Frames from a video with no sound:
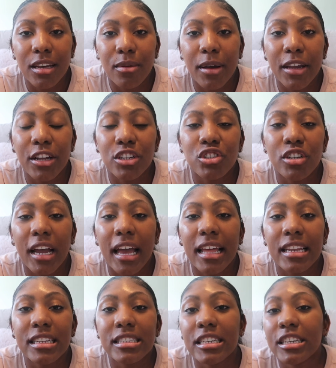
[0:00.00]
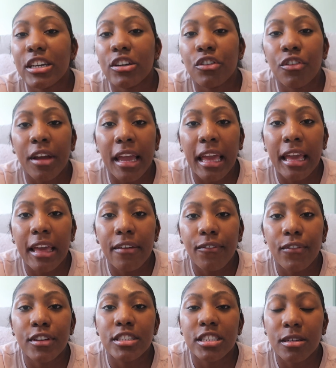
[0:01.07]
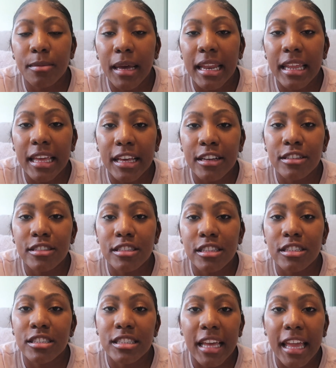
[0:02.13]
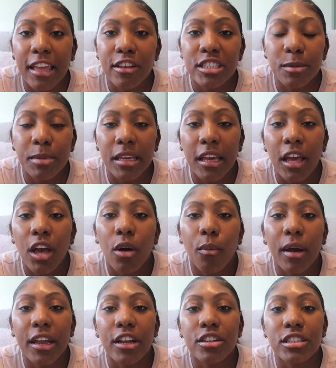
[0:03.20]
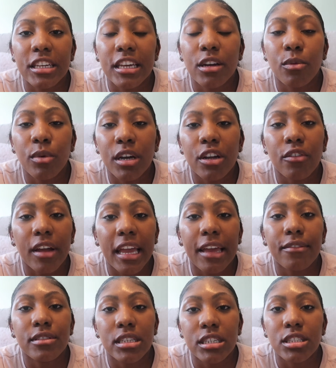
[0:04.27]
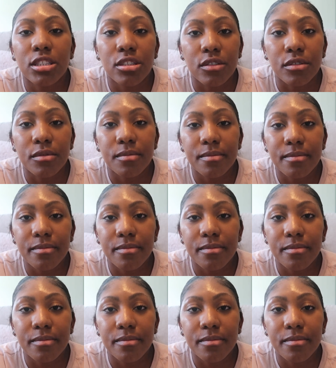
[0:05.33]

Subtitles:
While you're trying to dig a grave for somebody else, the saying used to be, while you're digging one grave, dig two.